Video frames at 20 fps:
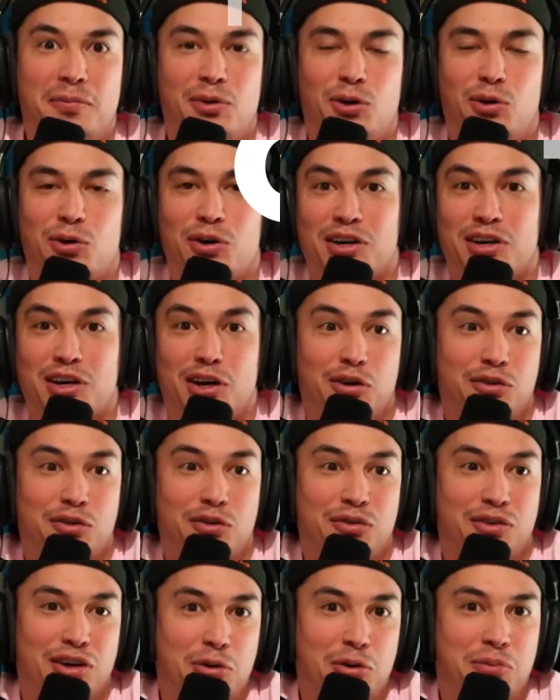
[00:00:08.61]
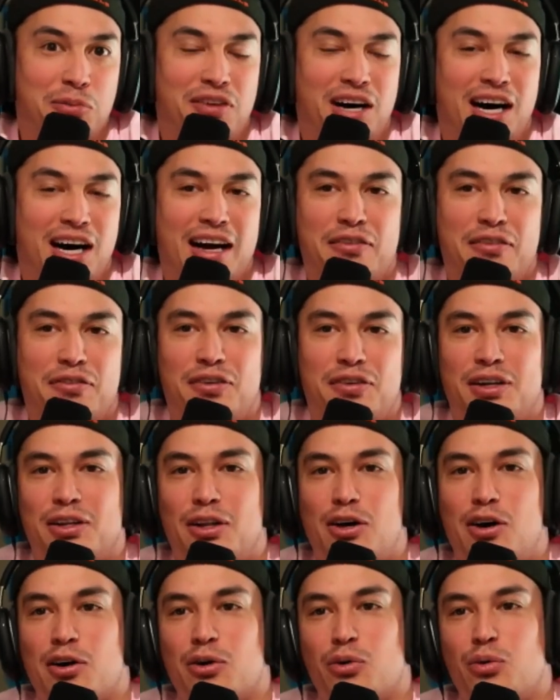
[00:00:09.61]
or Covert Noob 5,
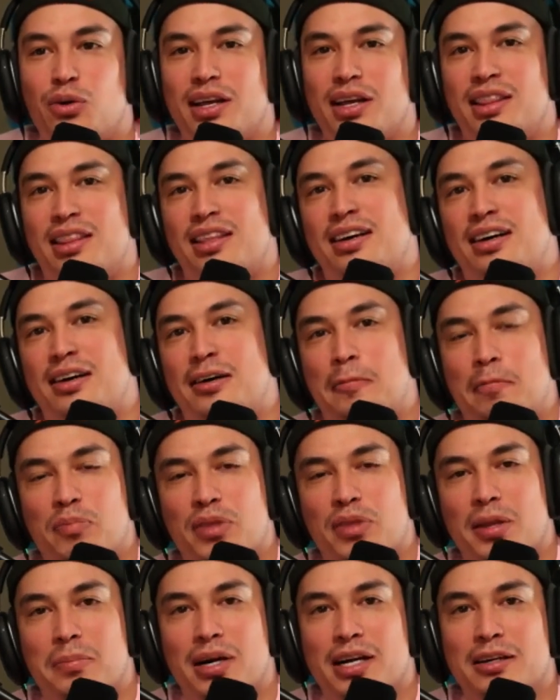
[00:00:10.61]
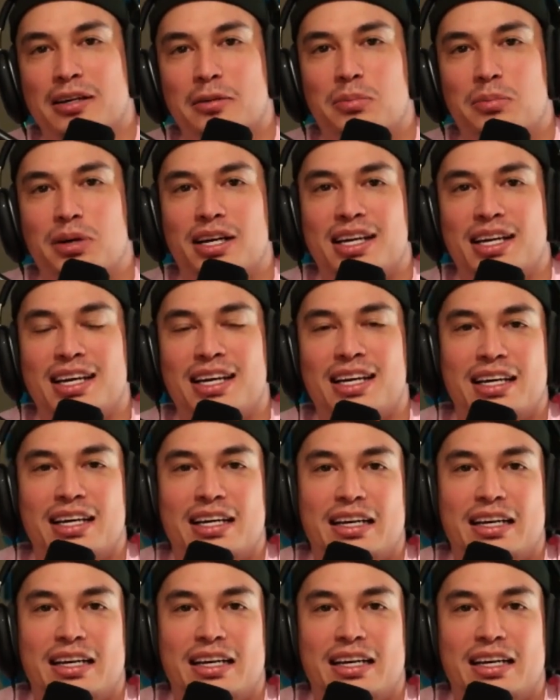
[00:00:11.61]
along with my good buddy,